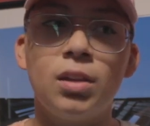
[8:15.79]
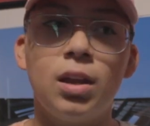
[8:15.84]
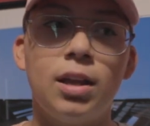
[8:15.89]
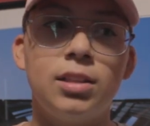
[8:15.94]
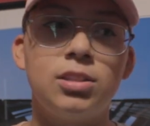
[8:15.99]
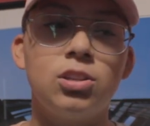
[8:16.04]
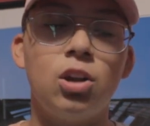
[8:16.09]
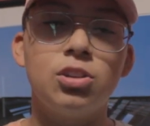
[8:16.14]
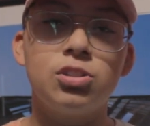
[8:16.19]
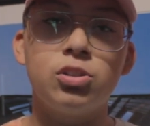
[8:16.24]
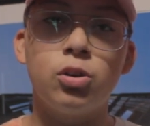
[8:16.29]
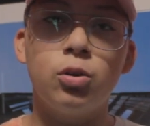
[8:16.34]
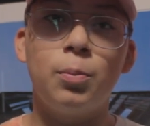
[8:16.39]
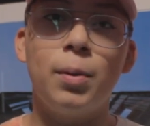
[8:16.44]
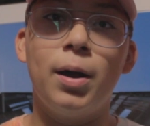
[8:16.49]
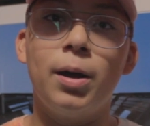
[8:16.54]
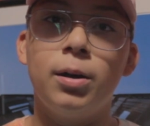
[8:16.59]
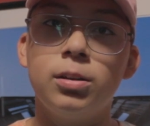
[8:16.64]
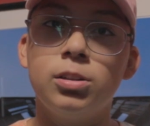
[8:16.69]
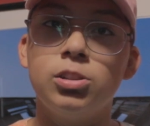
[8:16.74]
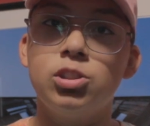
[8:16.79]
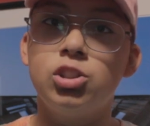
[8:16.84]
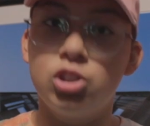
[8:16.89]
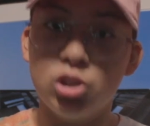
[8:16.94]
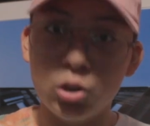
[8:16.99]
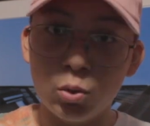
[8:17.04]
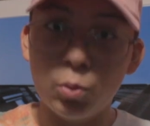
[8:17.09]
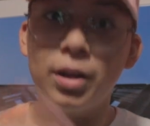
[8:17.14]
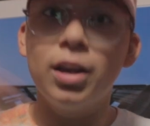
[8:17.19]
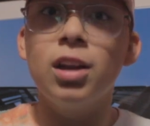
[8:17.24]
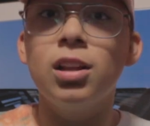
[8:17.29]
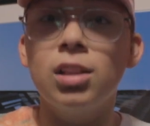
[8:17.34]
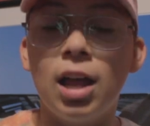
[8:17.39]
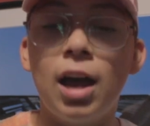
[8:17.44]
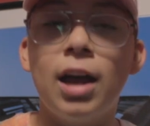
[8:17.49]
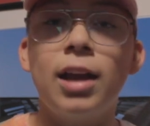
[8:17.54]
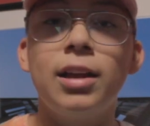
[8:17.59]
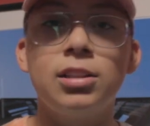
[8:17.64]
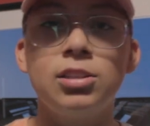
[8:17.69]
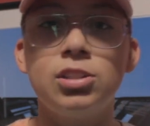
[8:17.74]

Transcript: it's also about doing a lot.